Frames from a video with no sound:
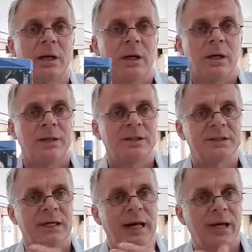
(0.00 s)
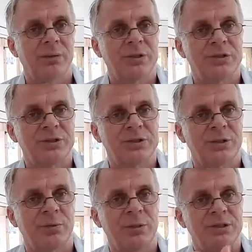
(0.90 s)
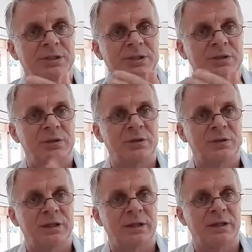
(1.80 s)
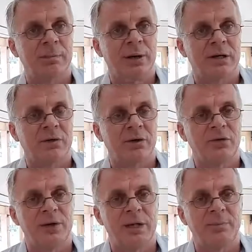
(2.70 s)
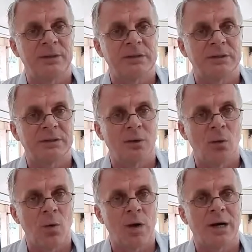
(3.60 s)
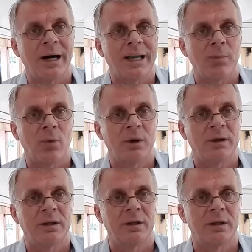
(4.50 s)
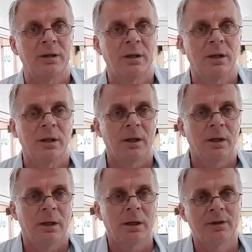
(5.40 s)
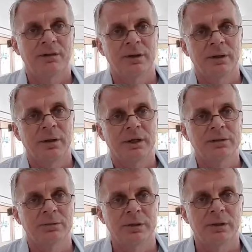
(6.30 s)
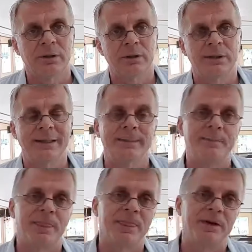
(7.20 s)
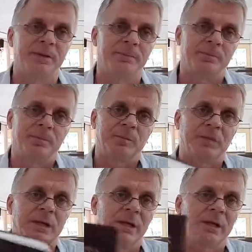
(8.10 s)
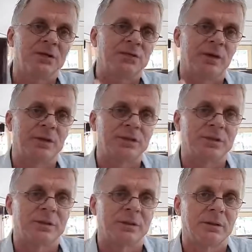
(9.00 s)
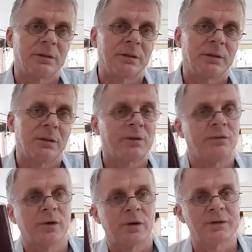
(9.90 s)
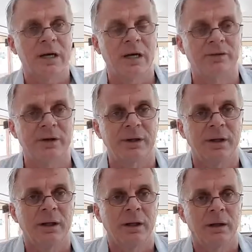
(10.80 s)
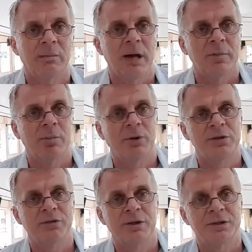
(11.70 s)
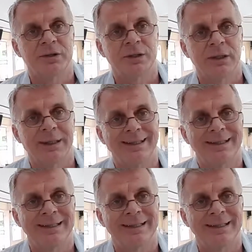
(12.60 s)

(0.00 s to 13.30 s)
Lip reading: It is the language which is used in the part of Philippines where I am working. I have as well the English version, and of course I have my Polish version in